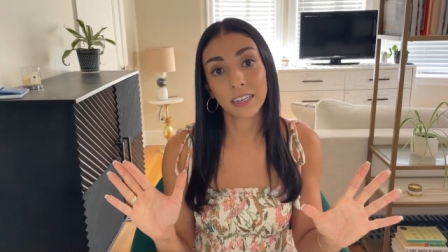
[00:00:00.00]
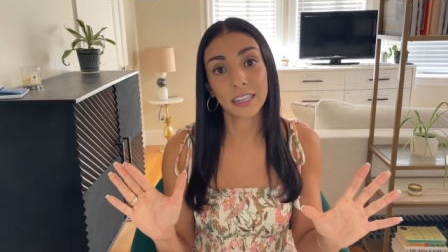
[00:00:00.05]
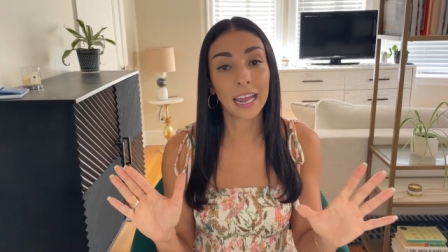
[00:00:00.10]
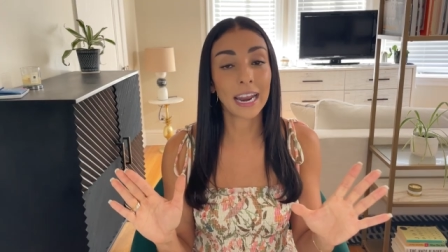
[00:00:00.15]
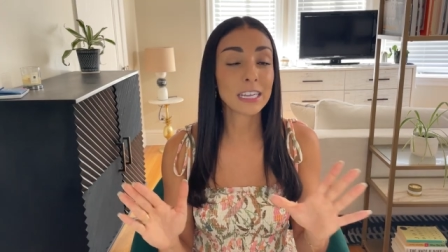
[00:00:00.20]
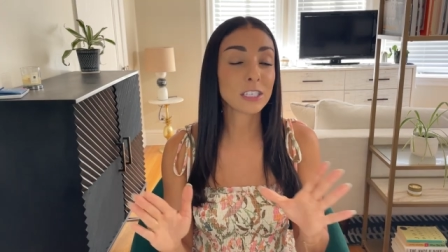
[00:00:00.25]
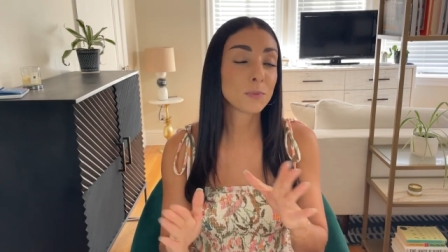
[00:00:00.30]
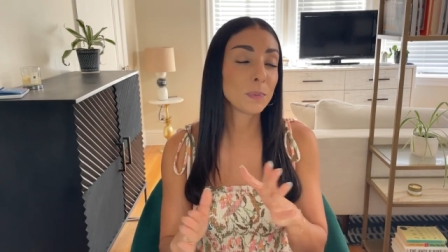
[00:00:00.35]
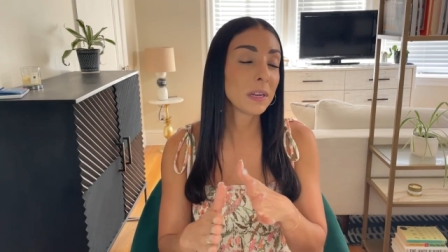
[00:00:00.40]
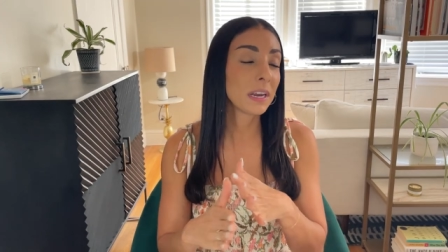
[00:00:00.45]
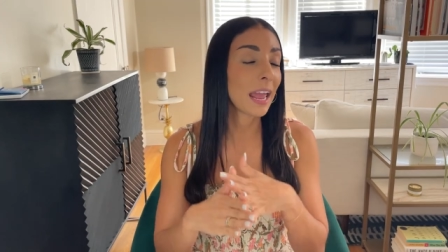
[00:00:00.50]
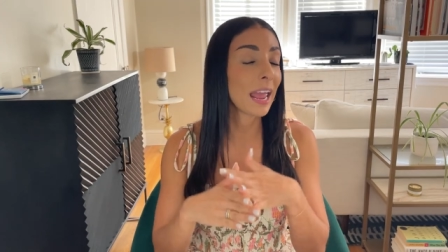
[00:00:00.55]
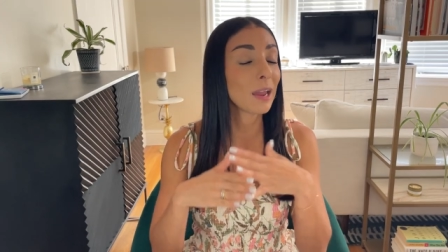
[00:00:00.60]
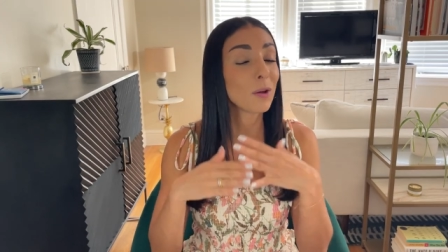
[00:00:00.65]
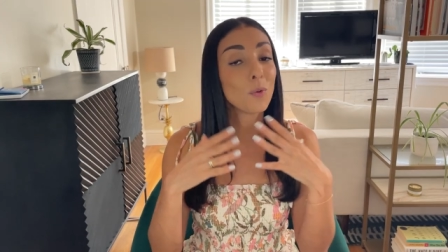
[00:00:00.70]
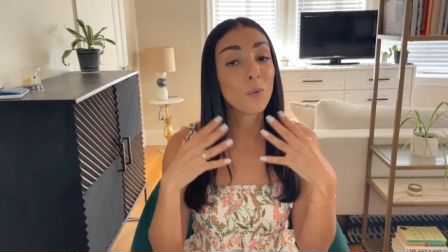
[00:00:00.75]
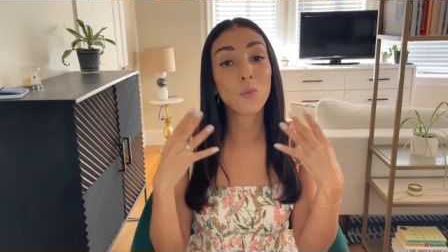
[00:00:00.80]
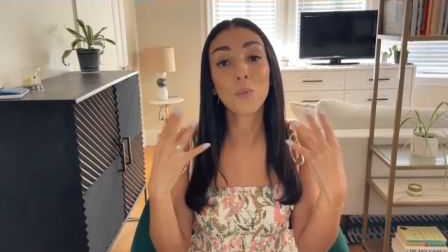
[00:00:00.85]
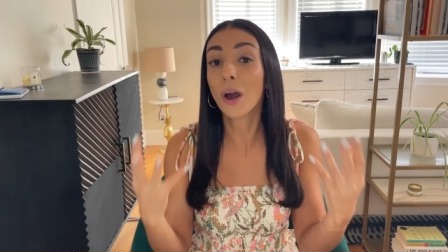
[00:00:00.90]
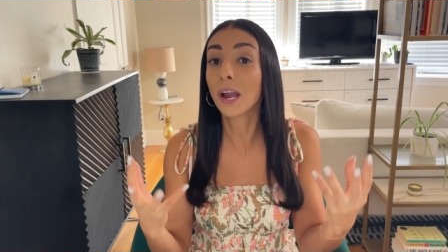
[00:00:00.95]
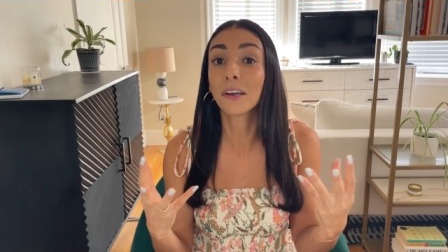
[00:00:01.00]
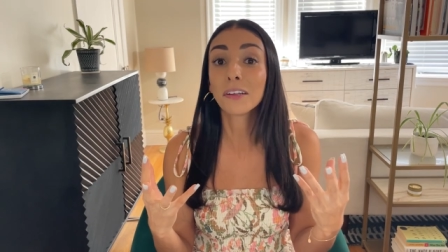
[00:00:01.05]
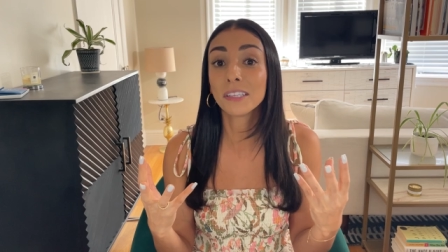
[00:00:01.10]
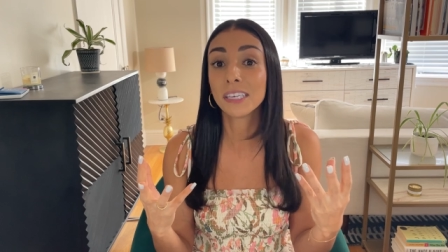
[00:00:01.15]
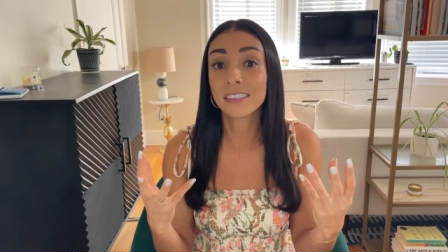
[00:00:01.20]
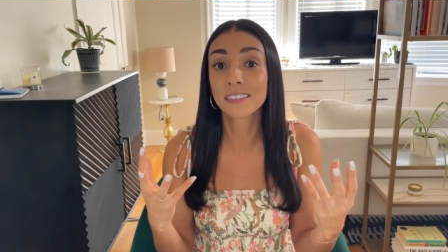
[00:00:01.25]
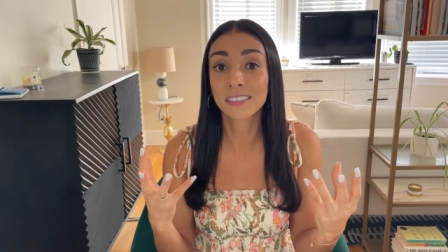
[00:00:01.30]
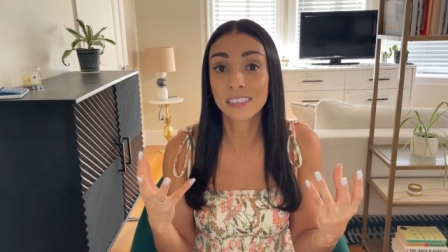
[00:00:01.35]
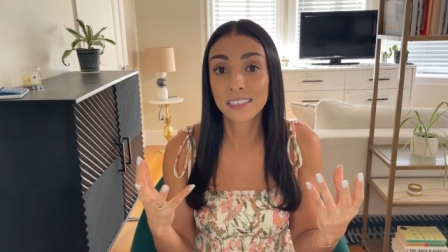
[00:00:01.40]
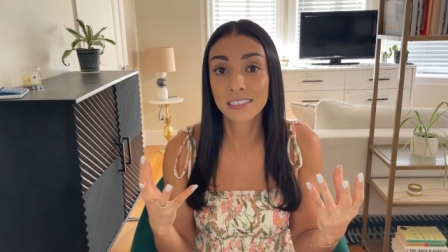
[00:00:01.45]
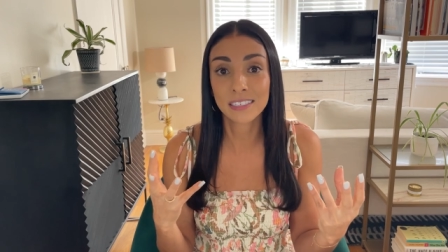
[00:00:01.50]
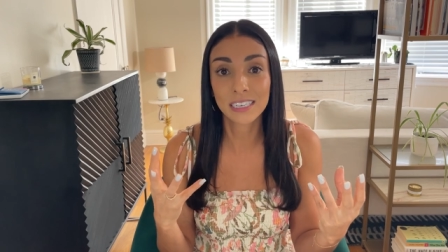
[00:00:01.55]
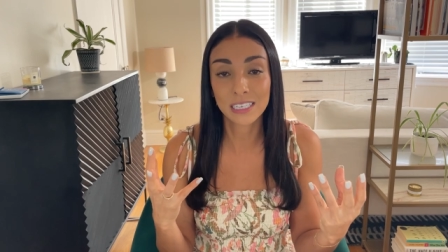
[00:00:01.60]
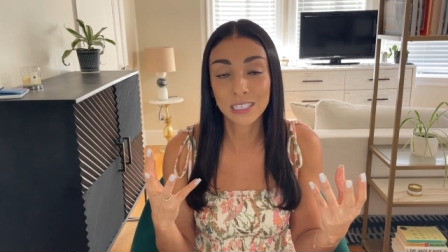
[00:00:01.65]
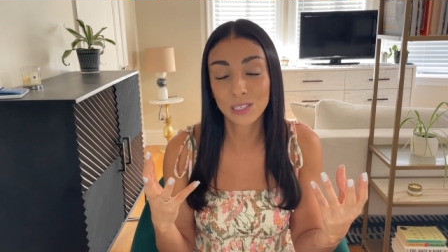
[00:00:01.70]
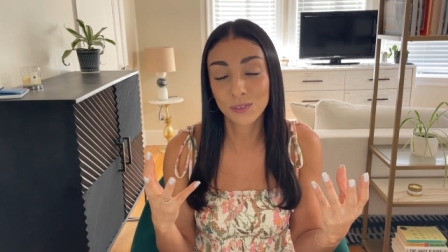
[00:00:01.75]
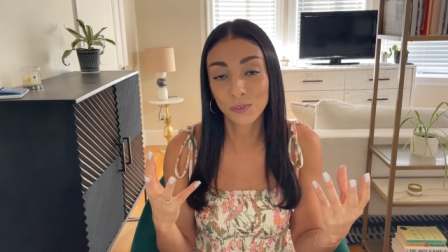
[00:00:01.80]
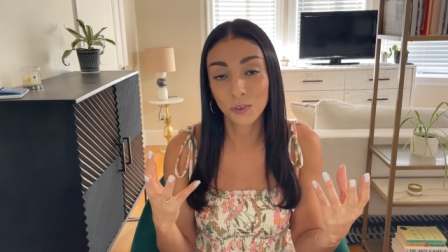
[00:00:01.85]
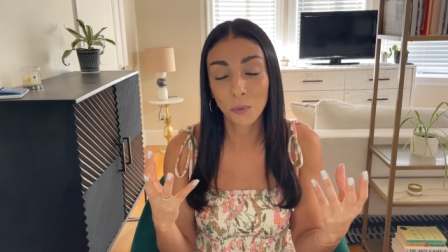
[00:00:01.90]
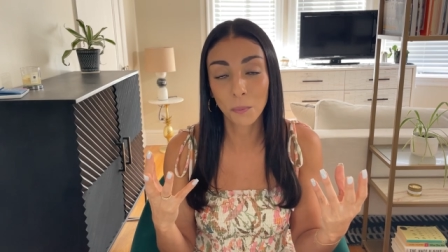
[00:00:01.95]
It has been a wildly
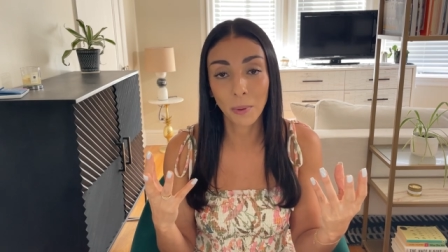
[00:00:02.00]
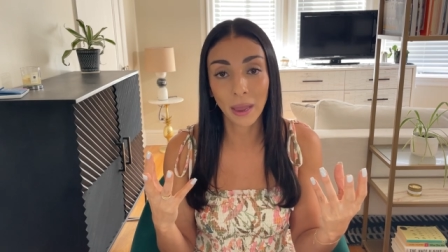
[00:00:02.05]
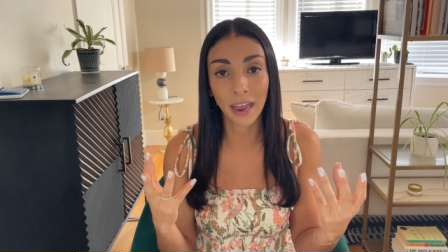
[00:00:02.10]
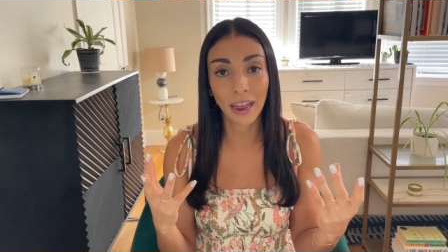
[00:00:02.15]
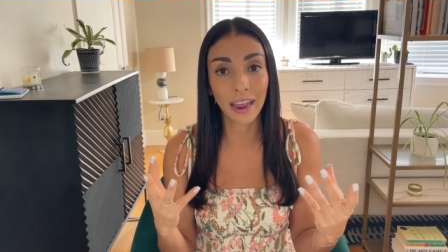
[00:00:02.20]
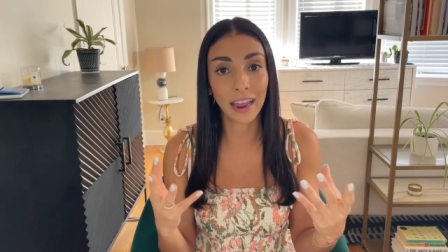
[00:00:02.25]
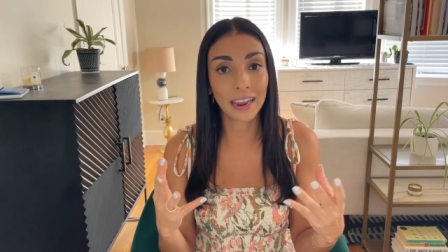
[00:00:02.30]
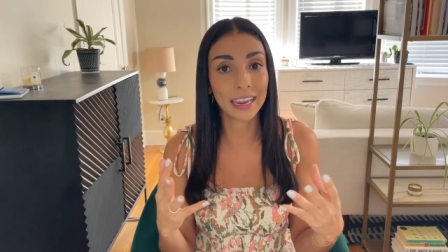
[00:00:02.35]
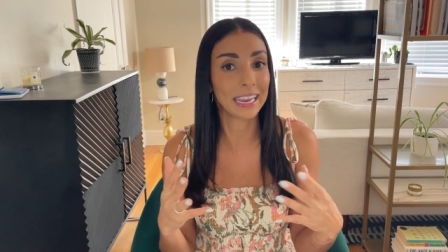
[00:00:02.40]
successful bag.